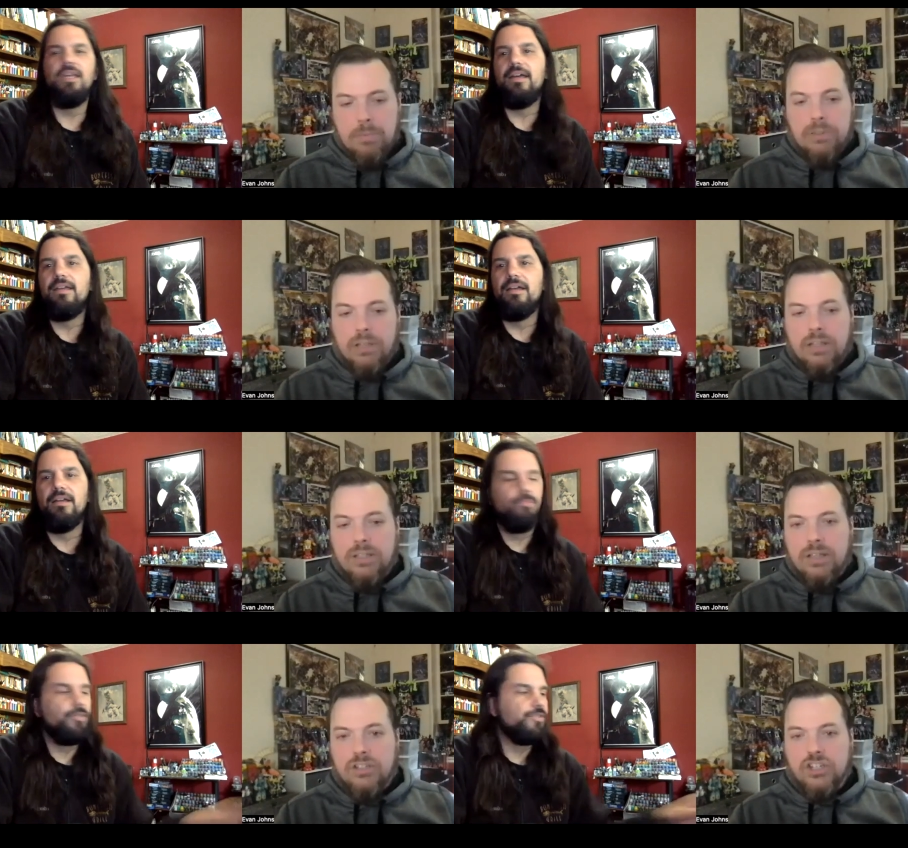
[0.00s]
Speaker 1: know, people yeah,
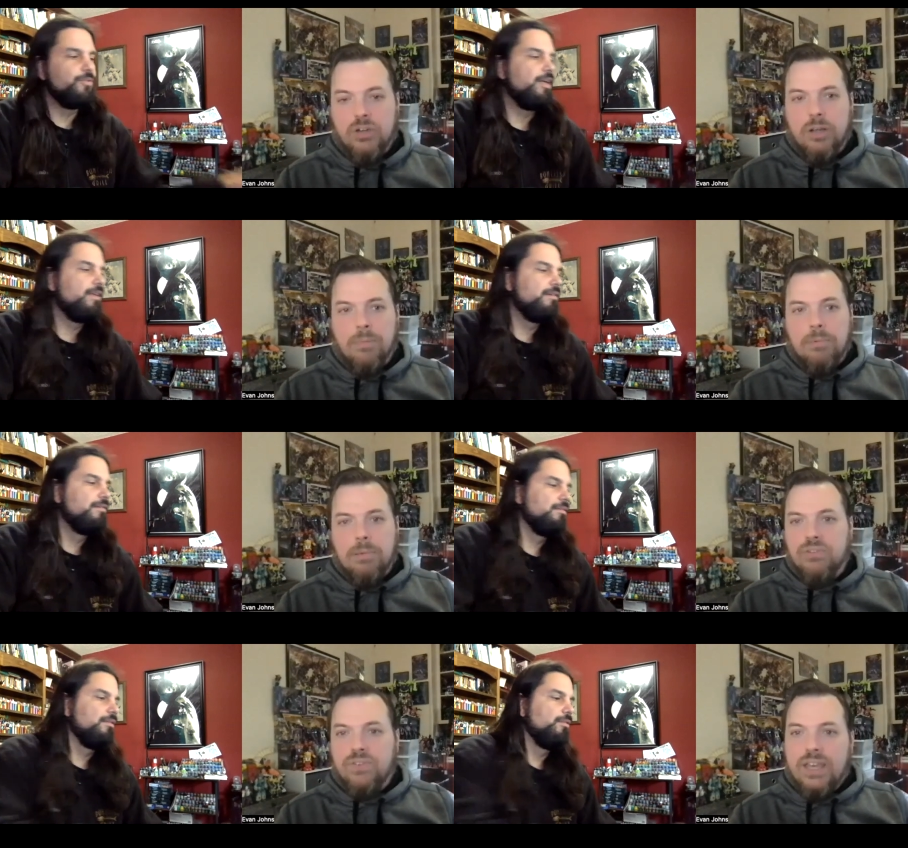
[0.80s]
uh, yeah, showing up in
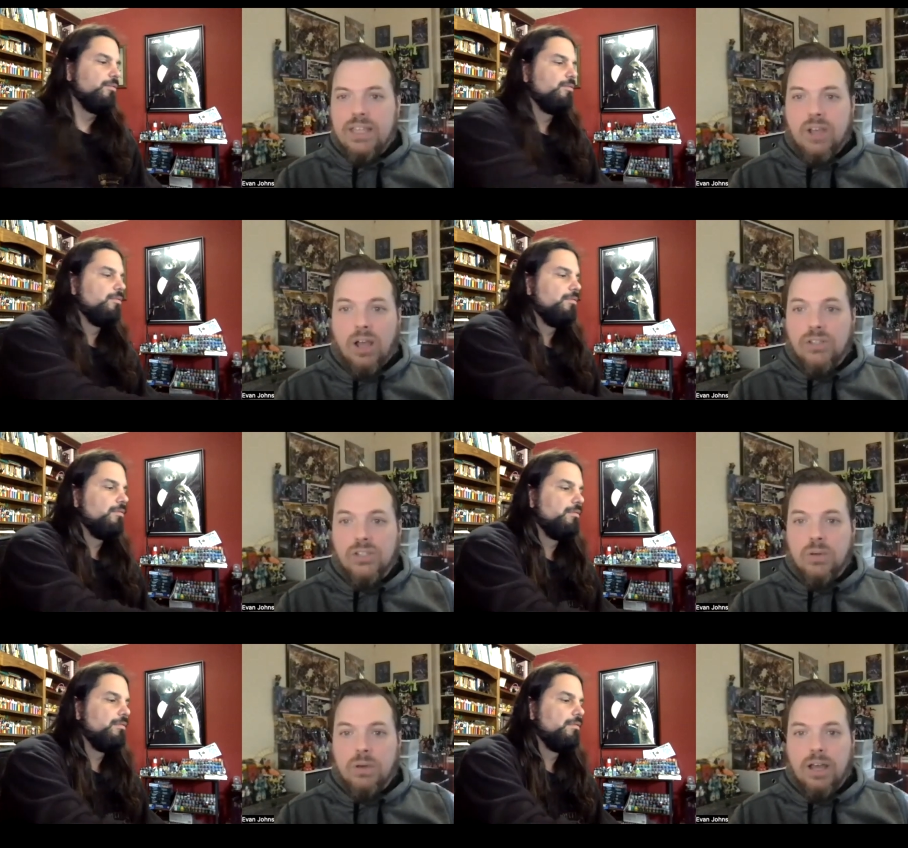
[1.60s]
people's feeds.
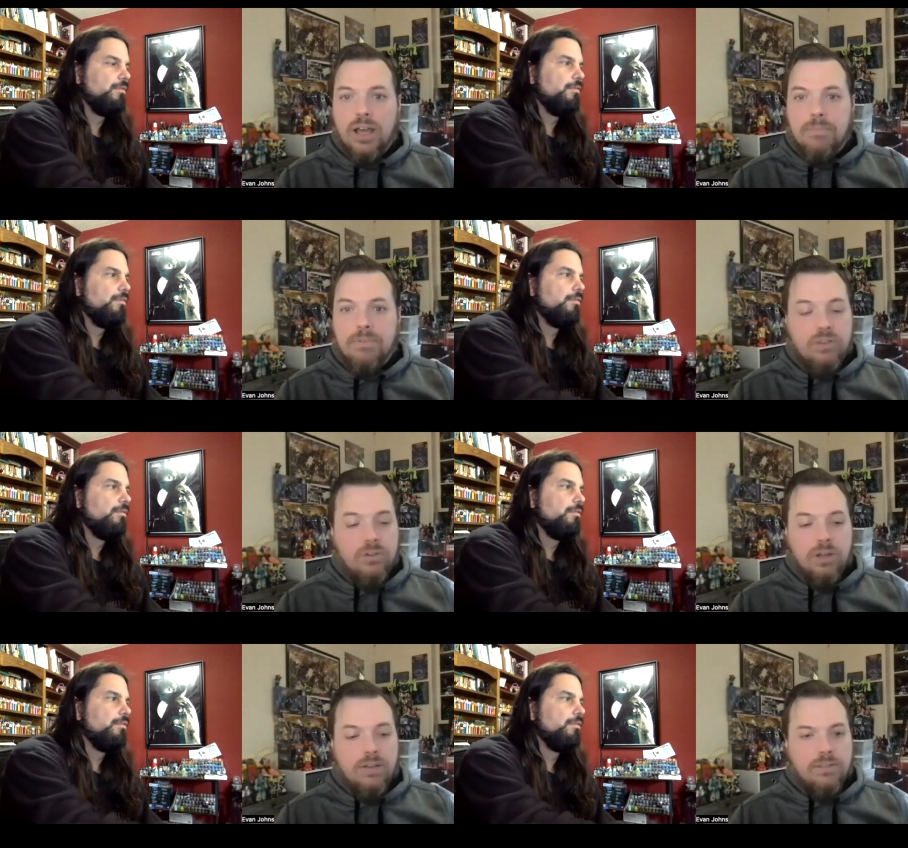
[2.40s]
Also, um, if
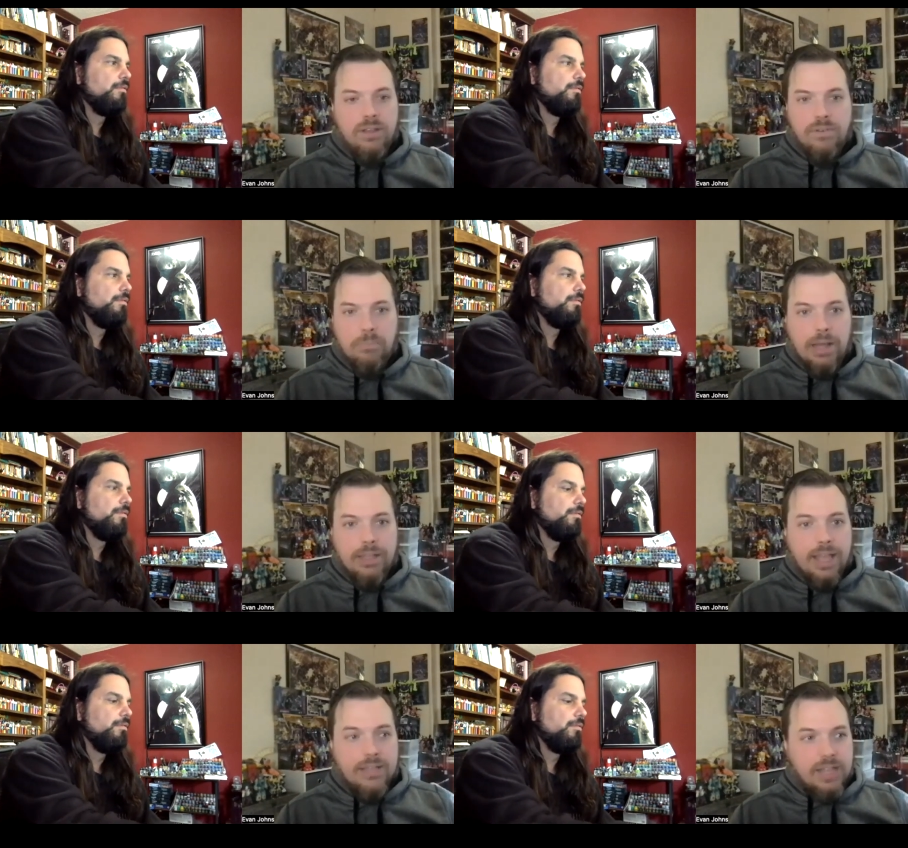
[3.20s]
you ha- you have a
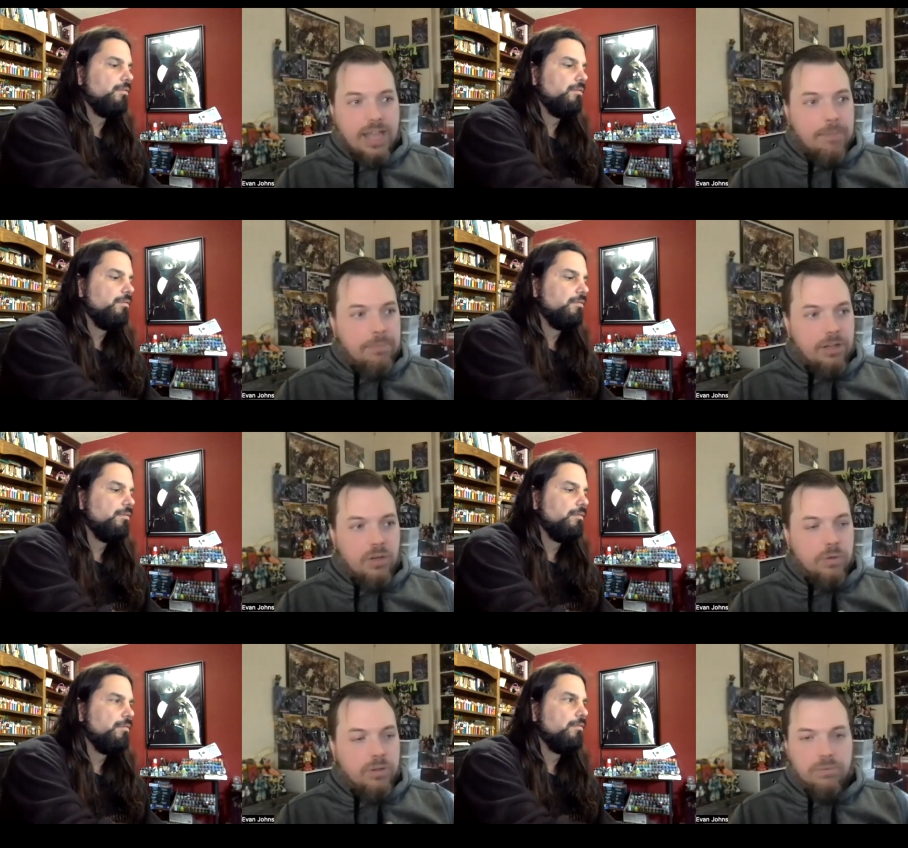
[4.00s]
podcast app, you know
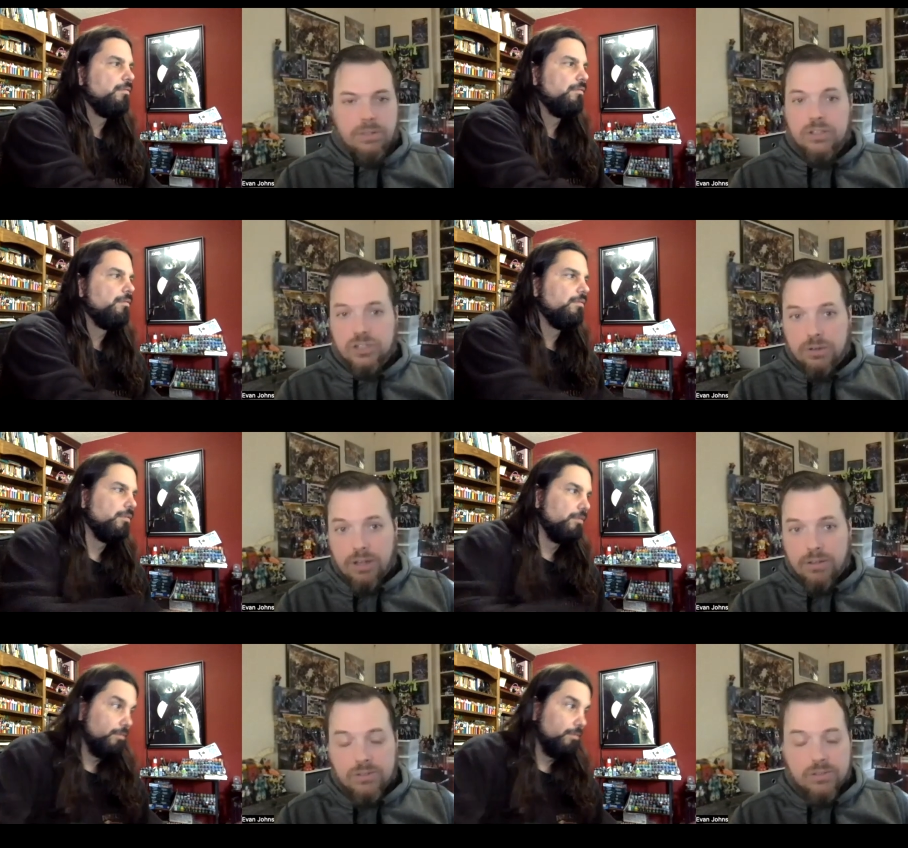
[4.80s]
where you read the show
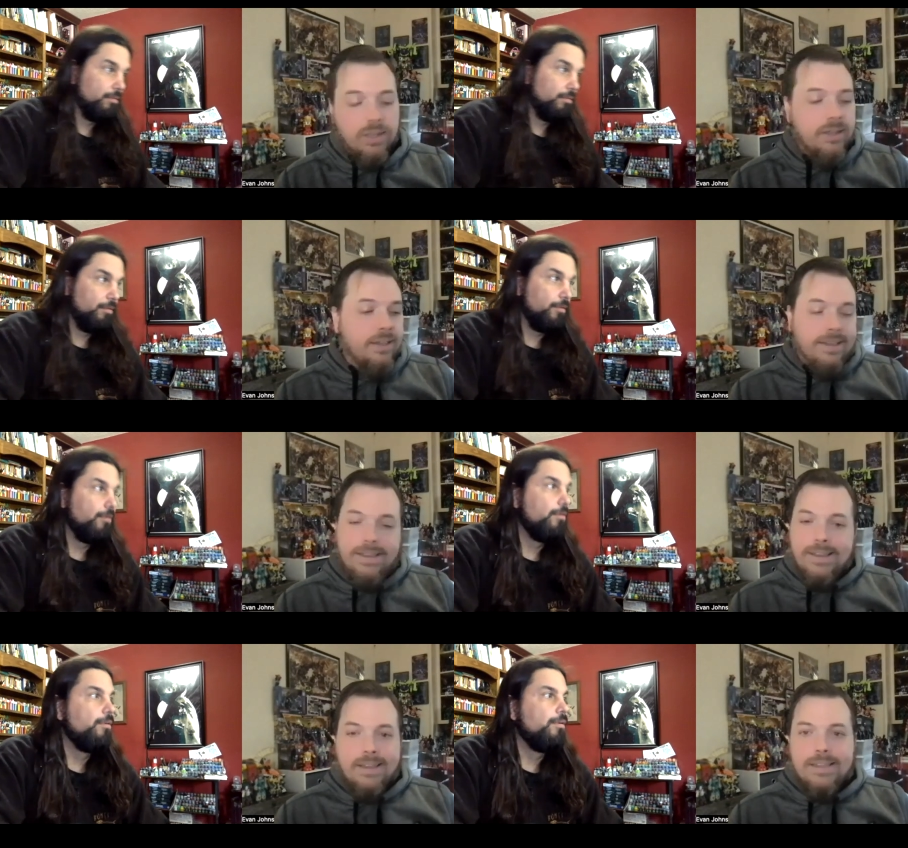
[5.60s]
notes,
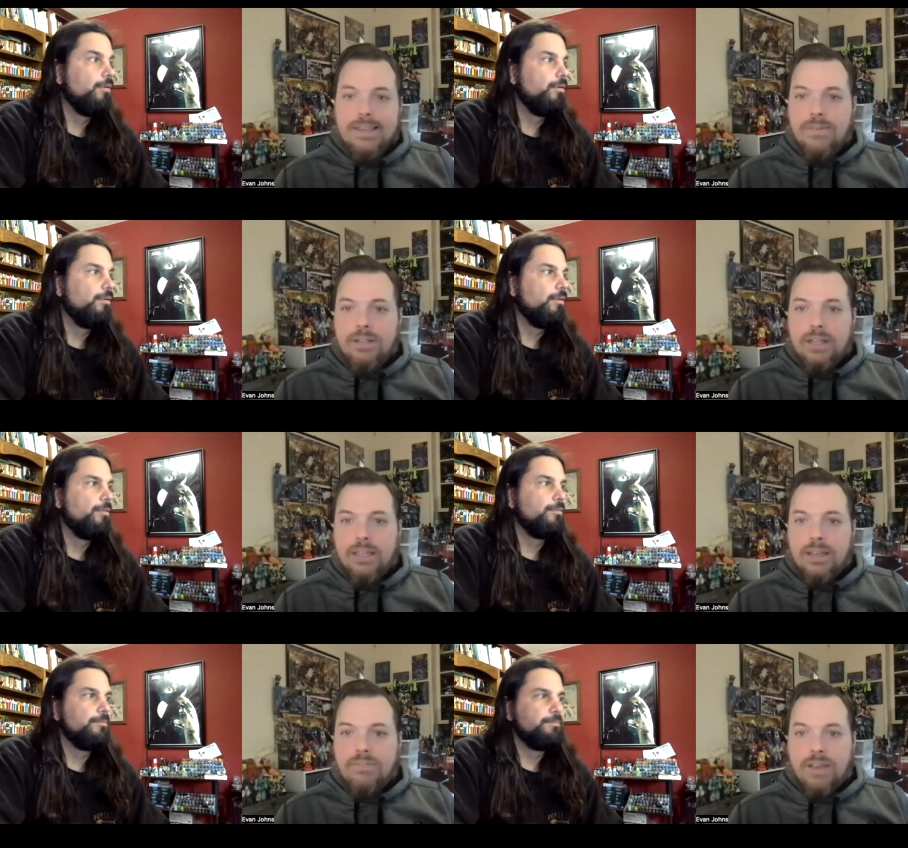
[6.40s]
give it like
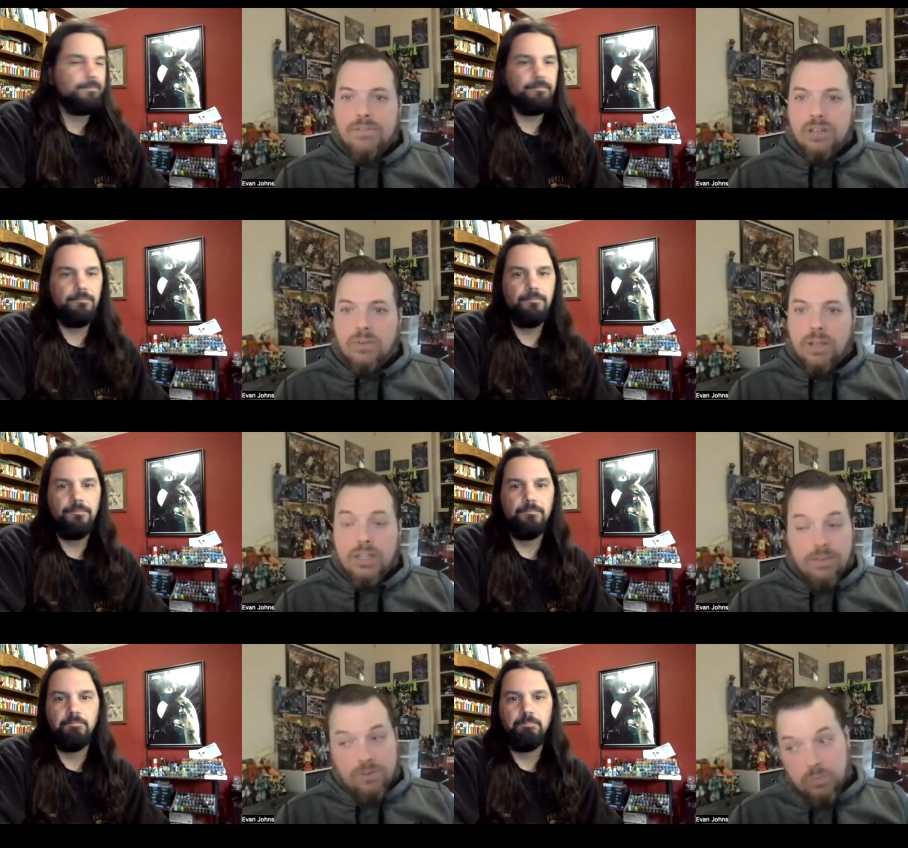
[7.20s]
a five star rating
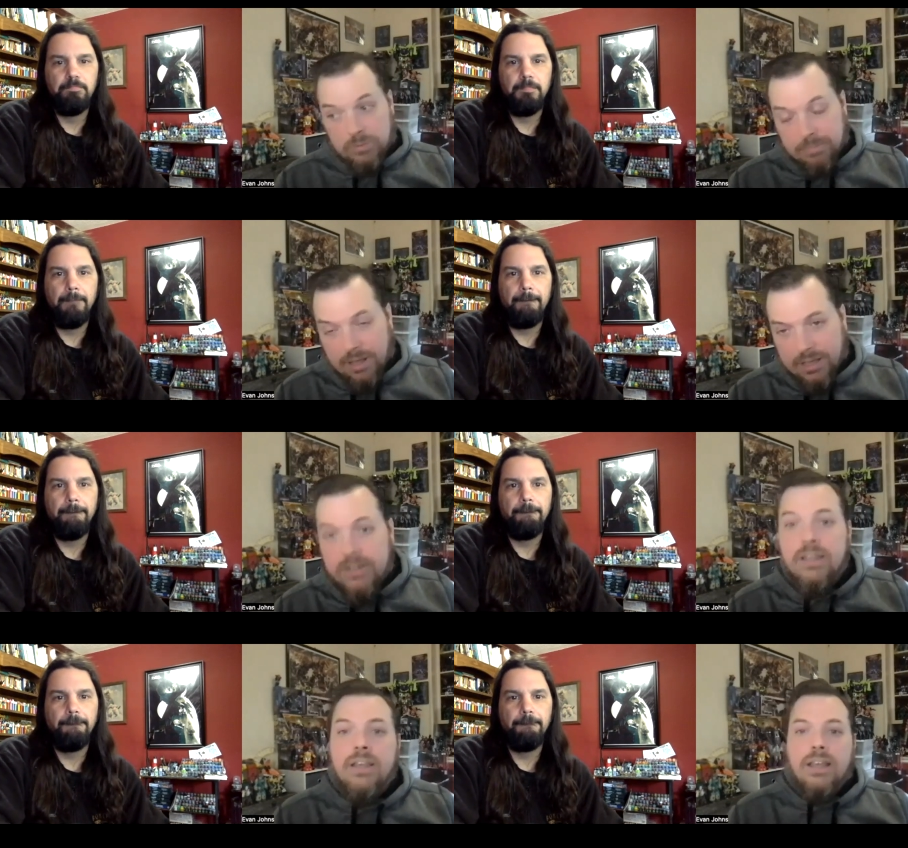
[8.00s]
if you wouldn't mind.
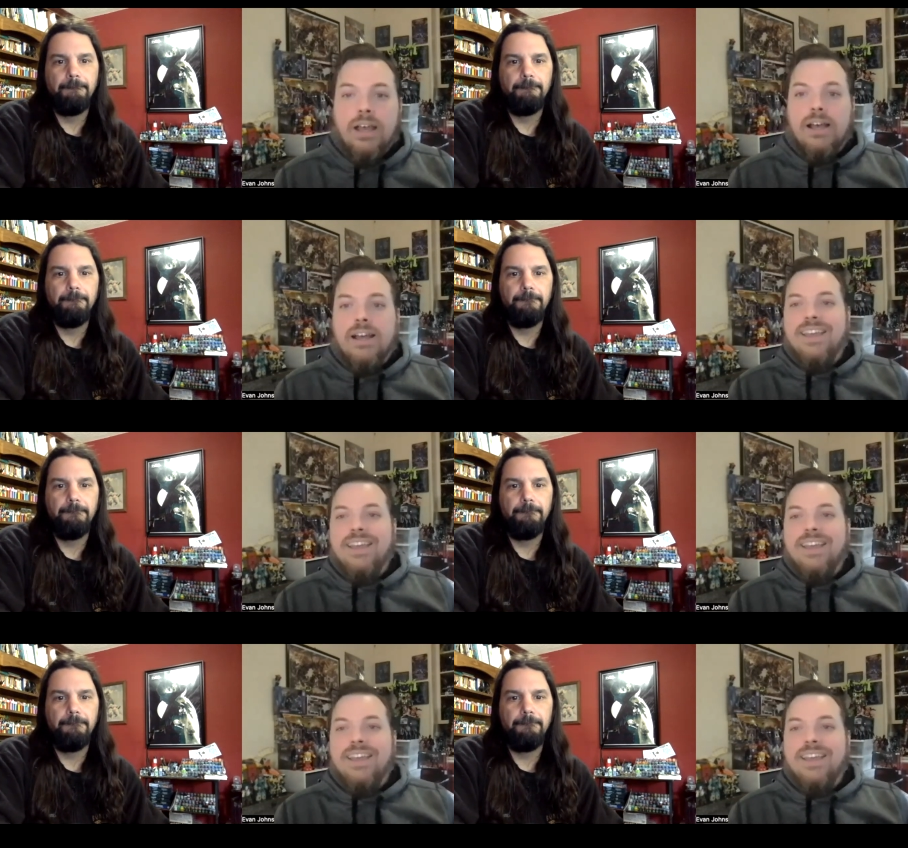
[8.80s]
Uh,